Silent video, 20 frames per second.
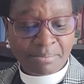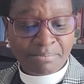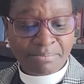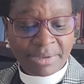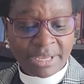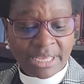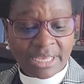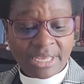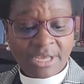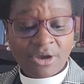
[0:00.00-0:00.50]

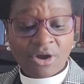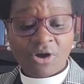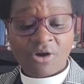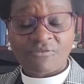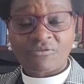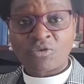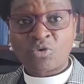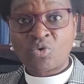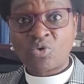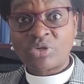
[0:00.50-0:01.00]
Be
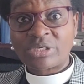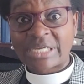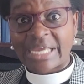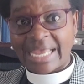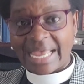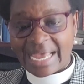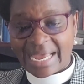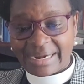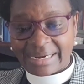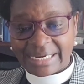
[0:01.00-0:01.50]
of good
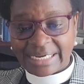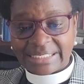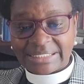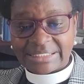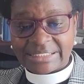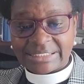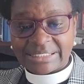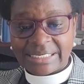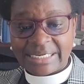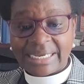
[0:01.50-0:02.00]

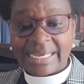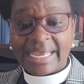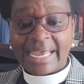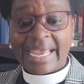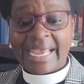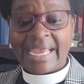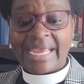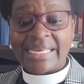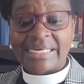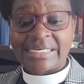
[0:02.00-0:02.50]
courage,
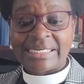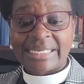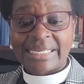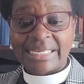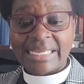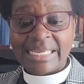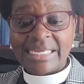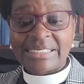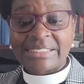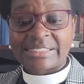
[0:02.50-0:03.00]
and
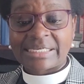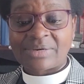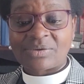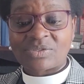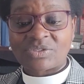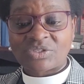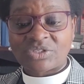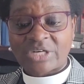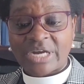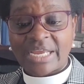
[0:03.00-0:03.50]
he
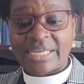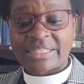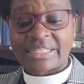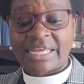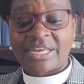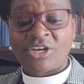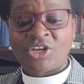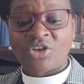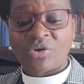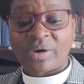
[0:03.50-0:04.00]
shall
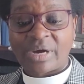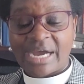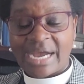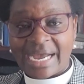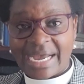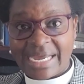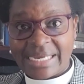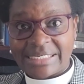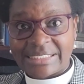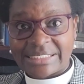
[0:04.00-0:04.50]
strengthen your
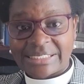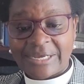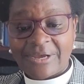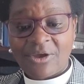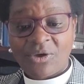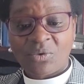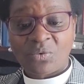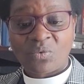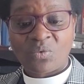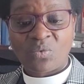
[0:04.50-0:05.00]
heart.
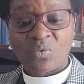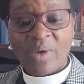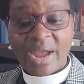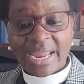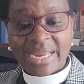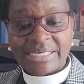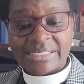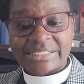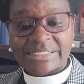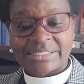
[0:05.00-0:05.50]

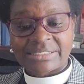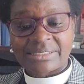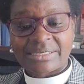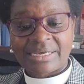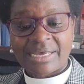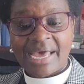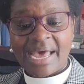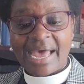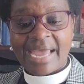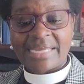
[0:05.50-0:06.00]
Wait,
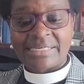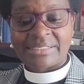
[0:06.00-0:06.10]
I